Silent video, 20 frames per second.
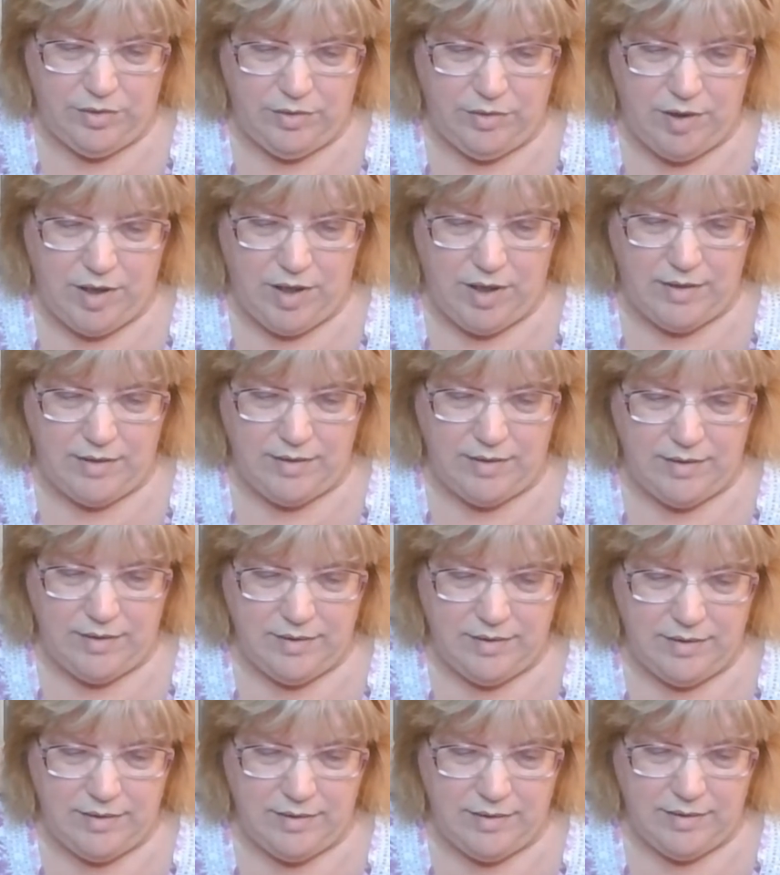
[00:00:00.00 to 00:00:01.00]

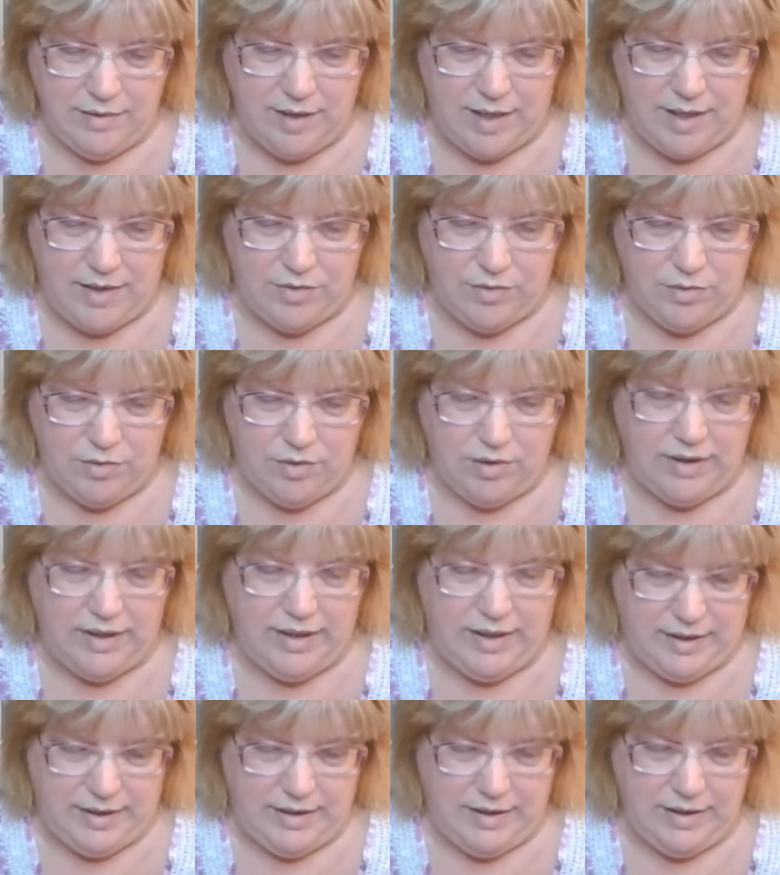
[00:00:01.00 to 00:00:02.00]
Cross Natural
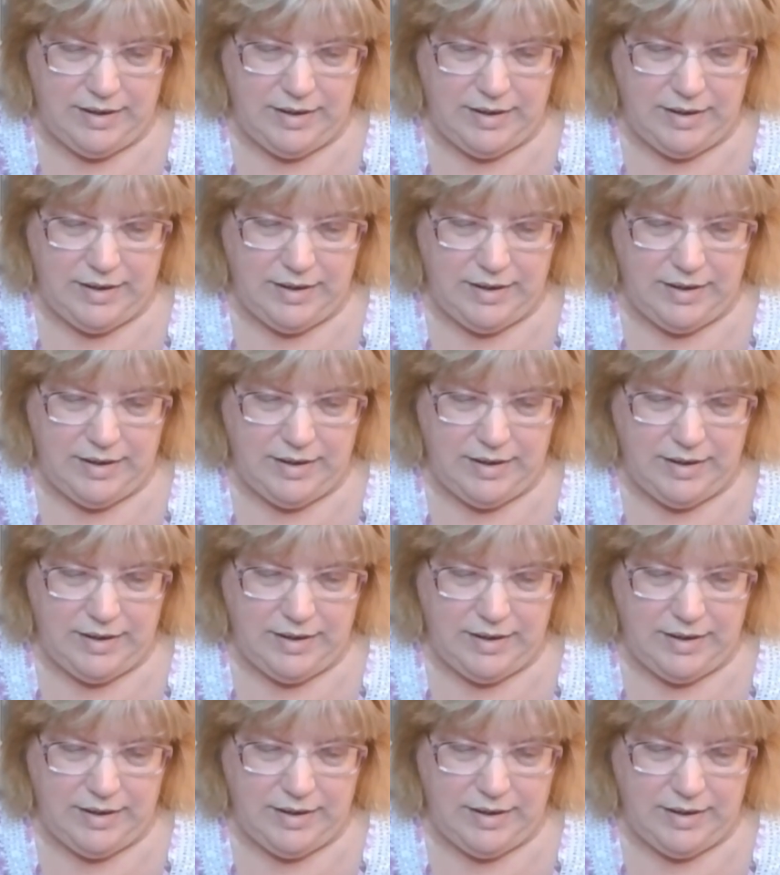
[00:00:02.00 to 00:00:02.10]
Linen.